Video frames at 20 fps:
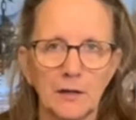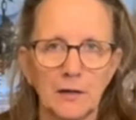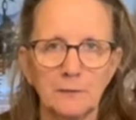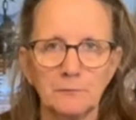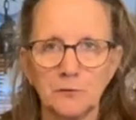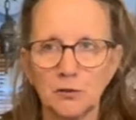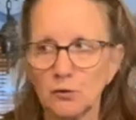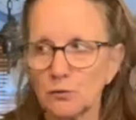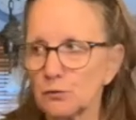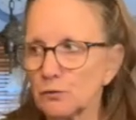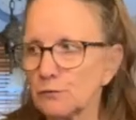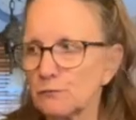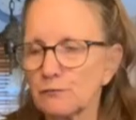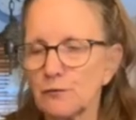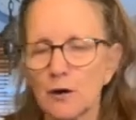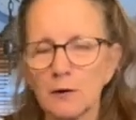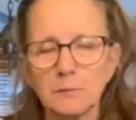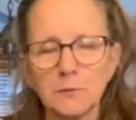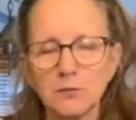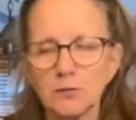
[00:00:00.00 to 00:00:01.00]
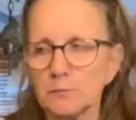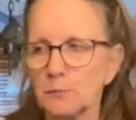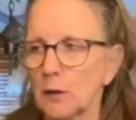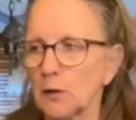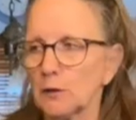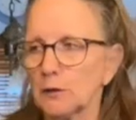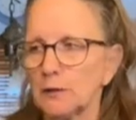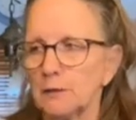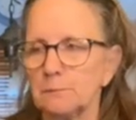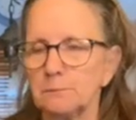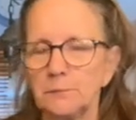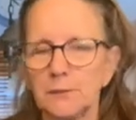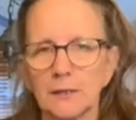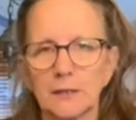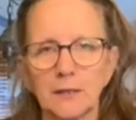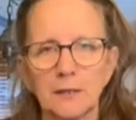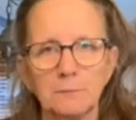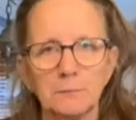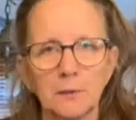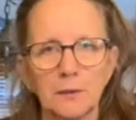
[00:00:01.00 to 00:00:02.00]
You go to the farmer's market,
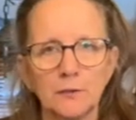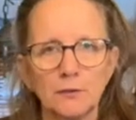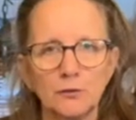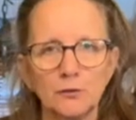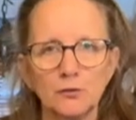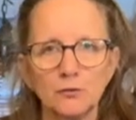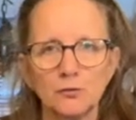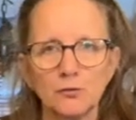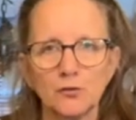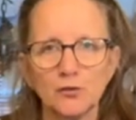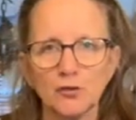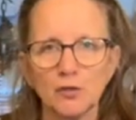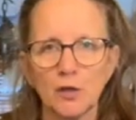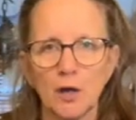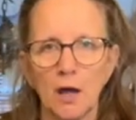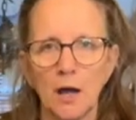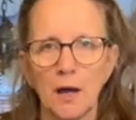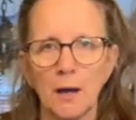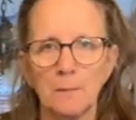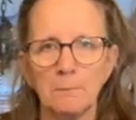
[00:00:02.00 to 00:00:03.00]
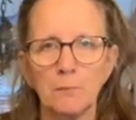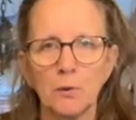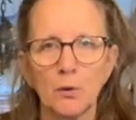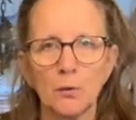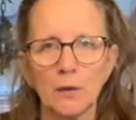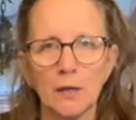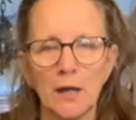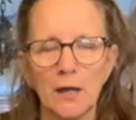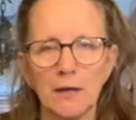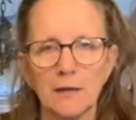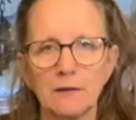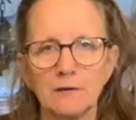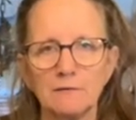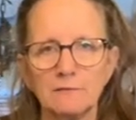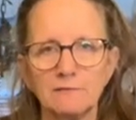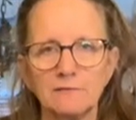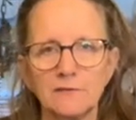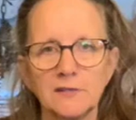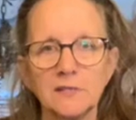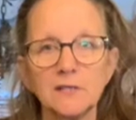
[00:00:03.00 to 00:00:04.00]
pick up a huge bouquet of
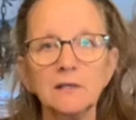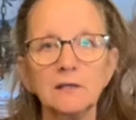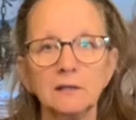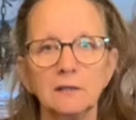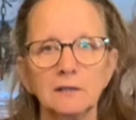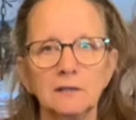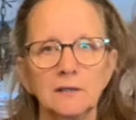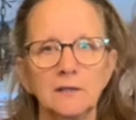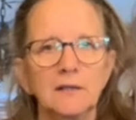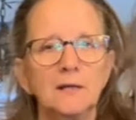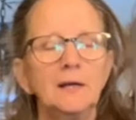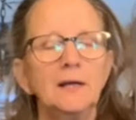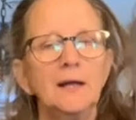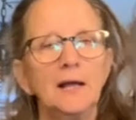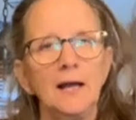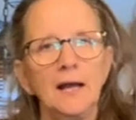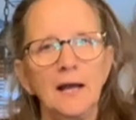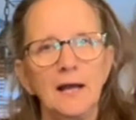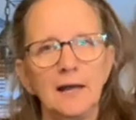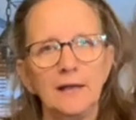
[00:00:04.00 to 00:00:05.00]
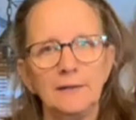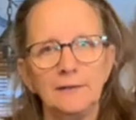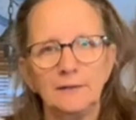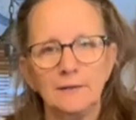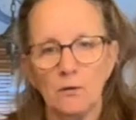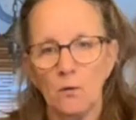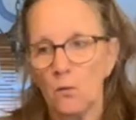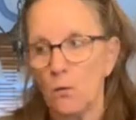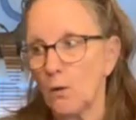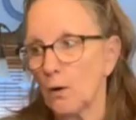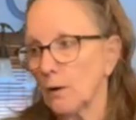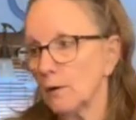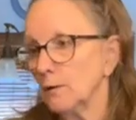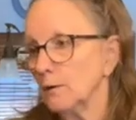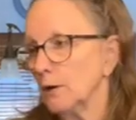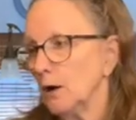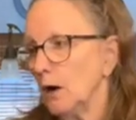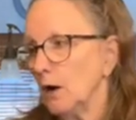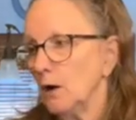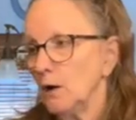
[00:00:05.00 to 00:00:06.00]
dill or
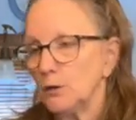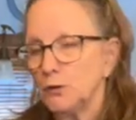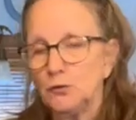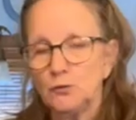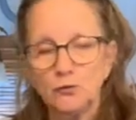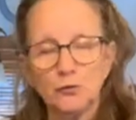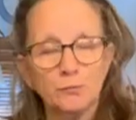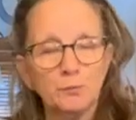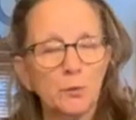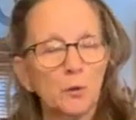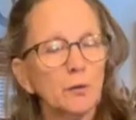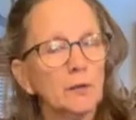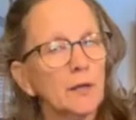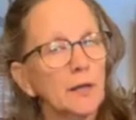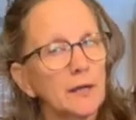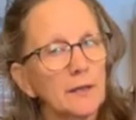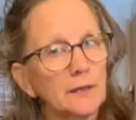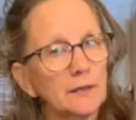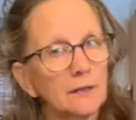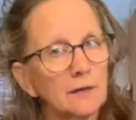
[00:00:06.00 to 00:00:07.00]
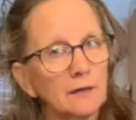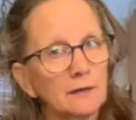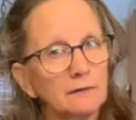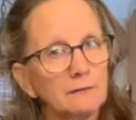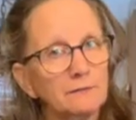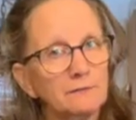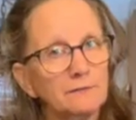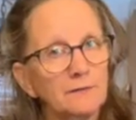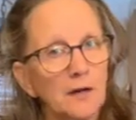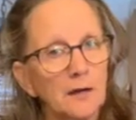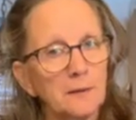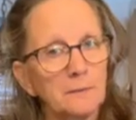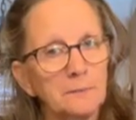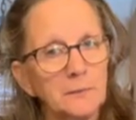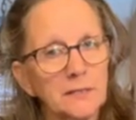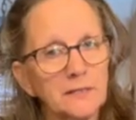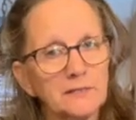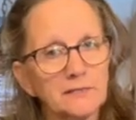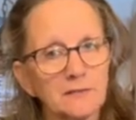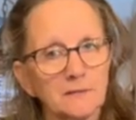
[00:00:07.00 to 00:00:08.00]
a huge bouquet of
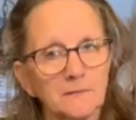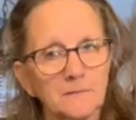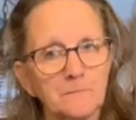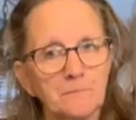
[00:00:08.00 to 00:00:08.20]
basil,